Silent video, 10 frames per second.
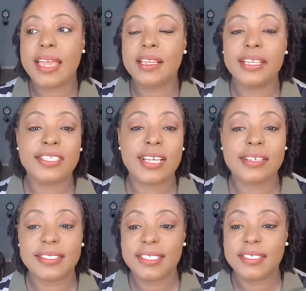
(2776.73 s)
of let
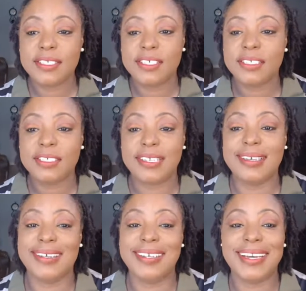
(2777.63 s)
y'all see
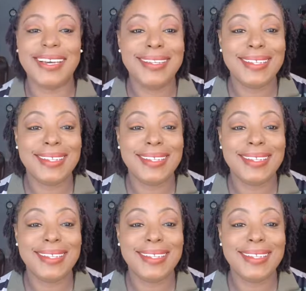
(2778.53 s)
a